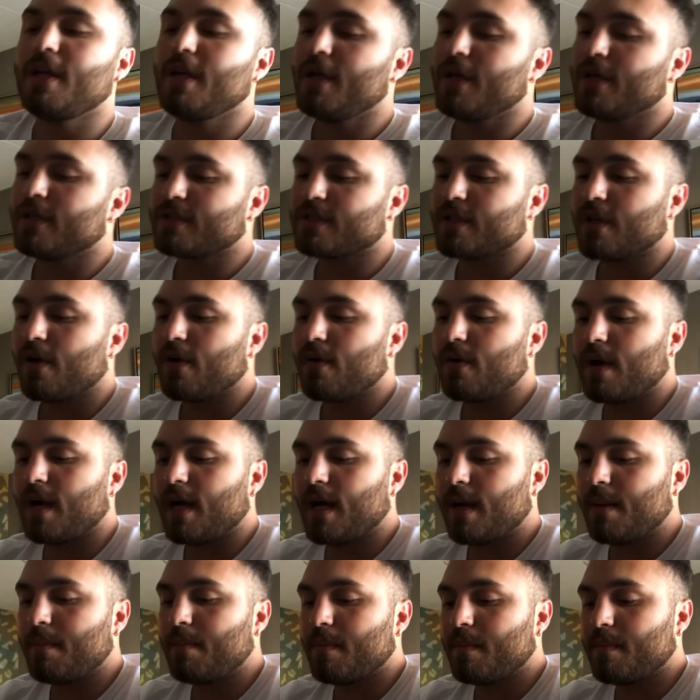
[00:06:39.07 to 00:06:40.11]
So
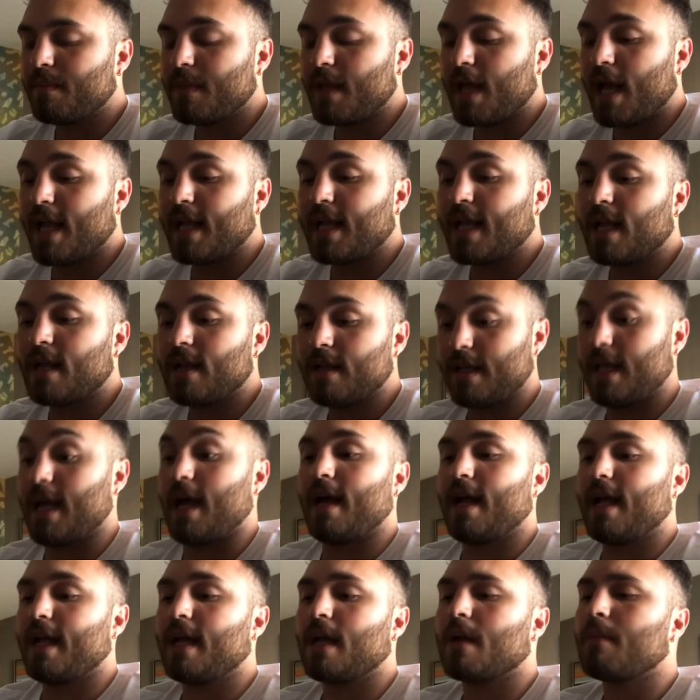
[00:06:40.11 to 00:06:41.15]
I got a
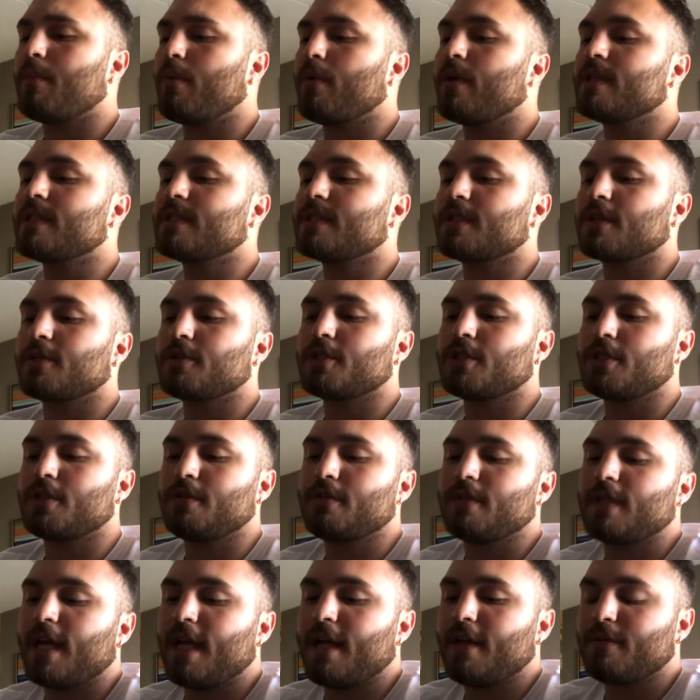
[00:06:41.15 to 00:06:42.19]

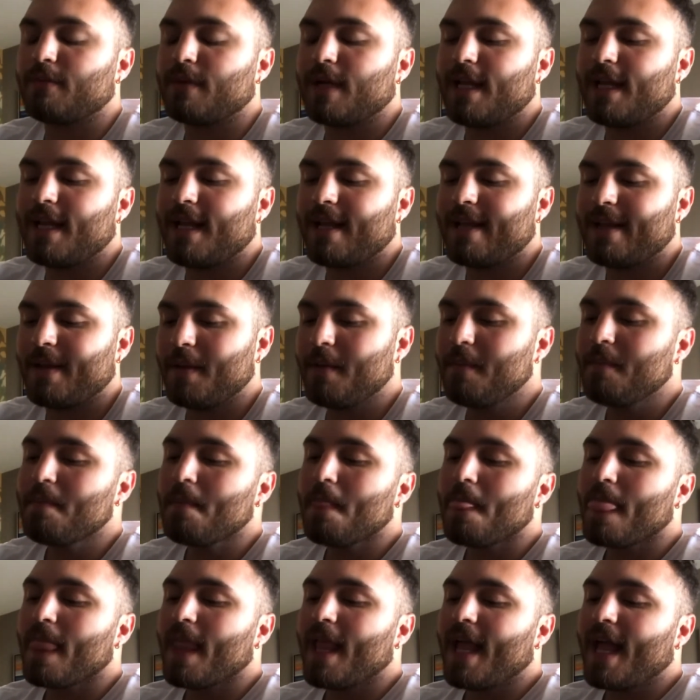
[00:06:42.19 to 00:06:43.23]
0.029 reading.
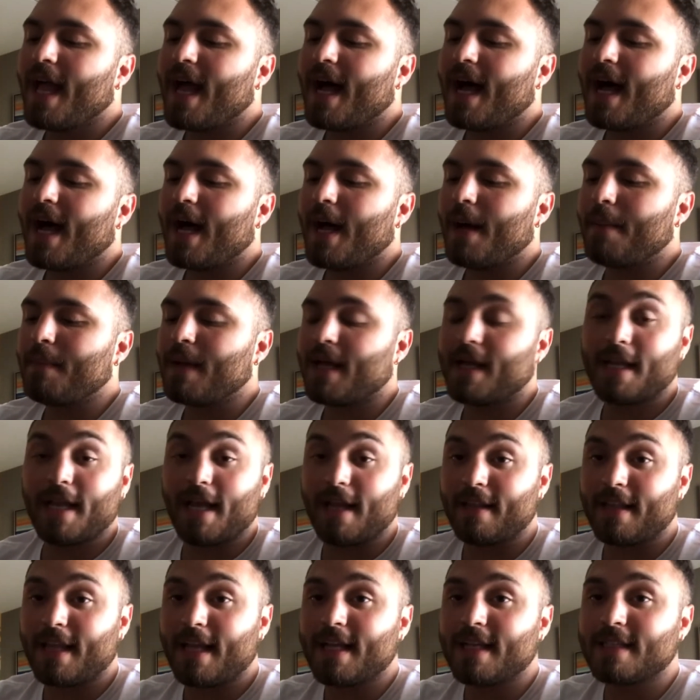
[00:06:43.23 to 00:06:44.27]

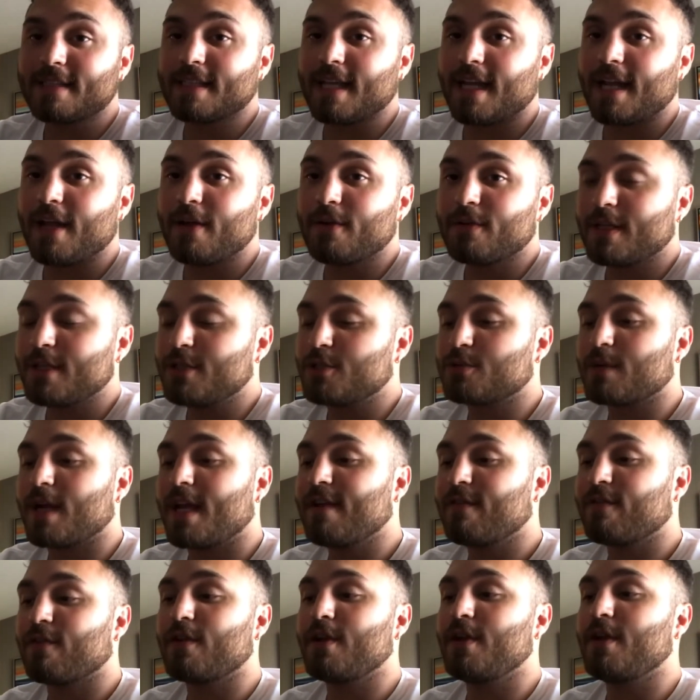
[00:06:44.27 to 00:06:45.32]
Again, like I said, I only
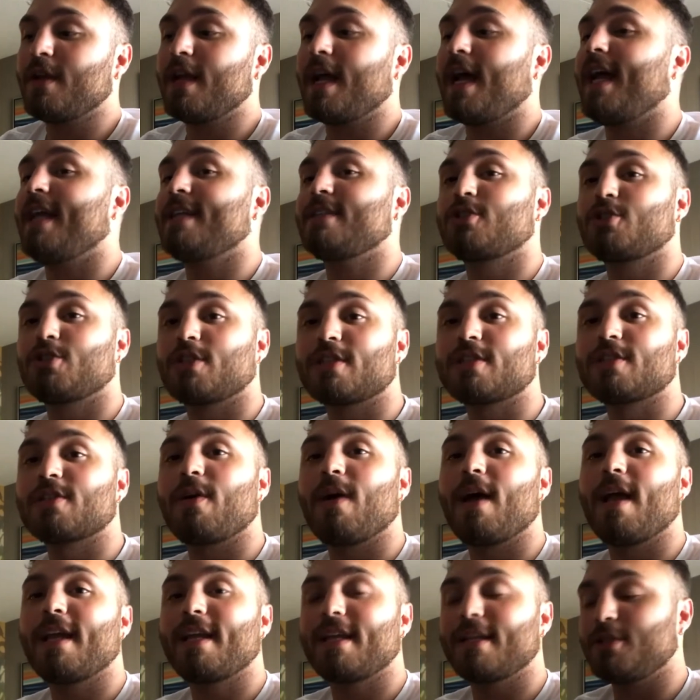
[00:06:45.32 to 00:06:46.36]
drank for you guys just so
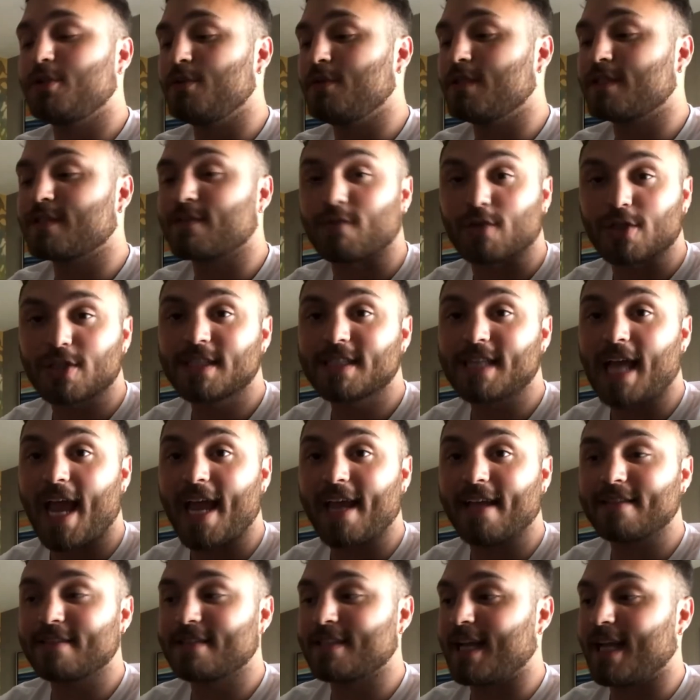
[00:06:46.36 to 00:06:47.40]
I could do this for
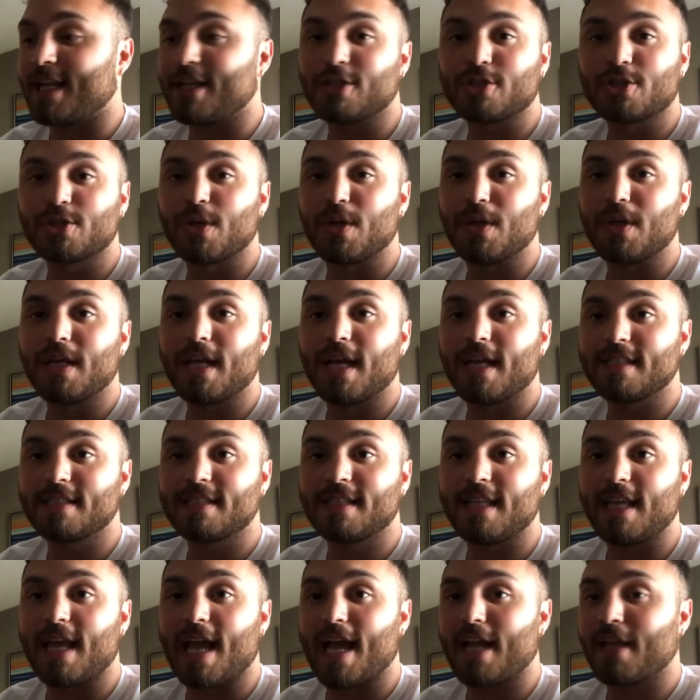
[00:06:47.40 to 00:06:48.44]
science and I could show you guys
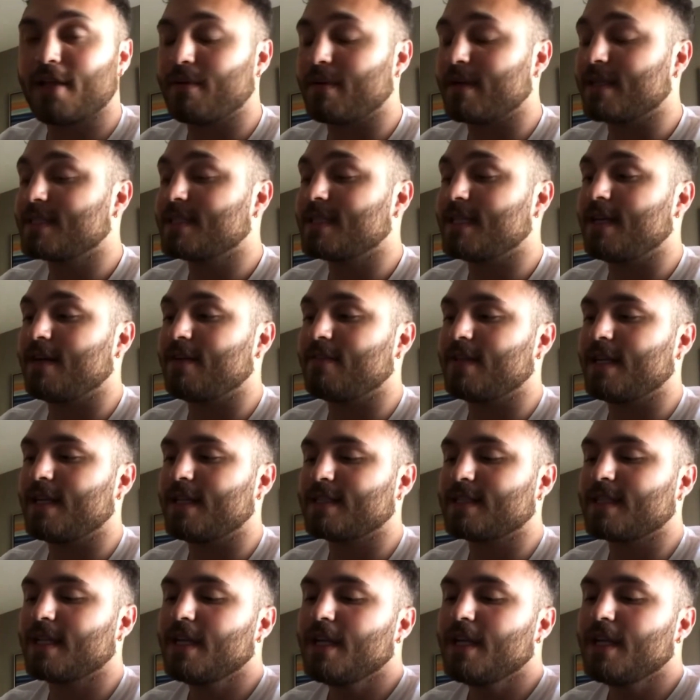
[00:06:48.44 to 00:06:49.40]
the accuracy of this.